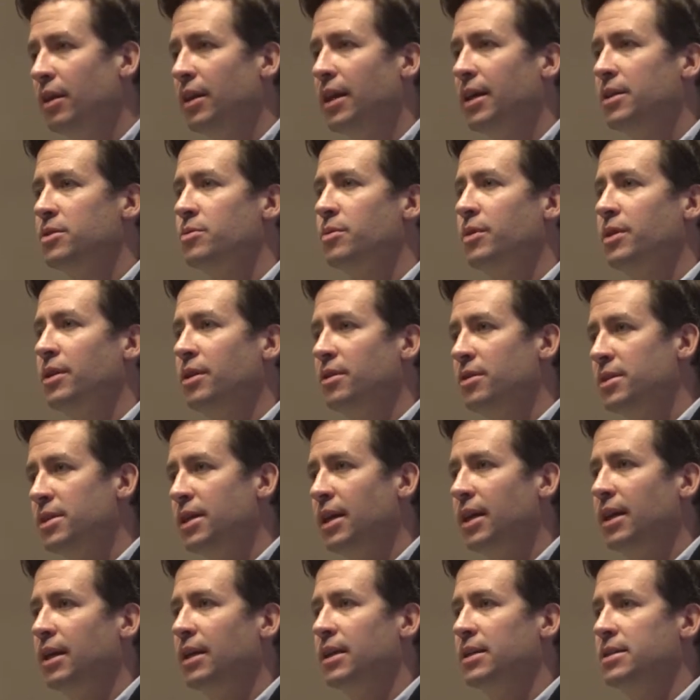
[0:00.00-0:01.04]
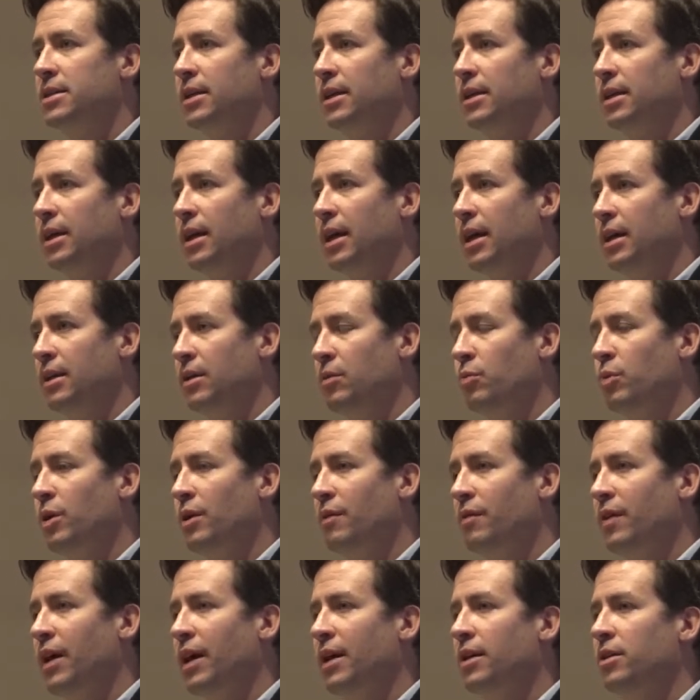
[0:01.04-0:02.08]
That's what they're saying is like, we
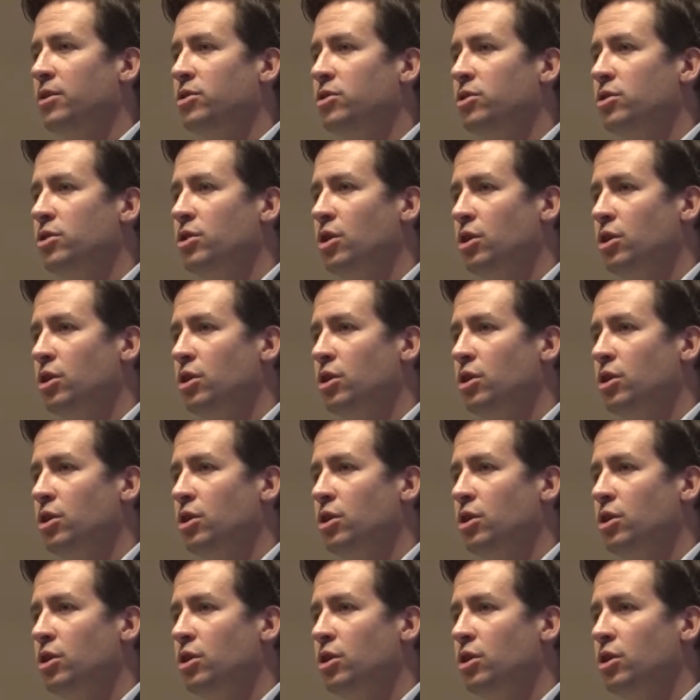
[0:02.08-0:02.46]
have had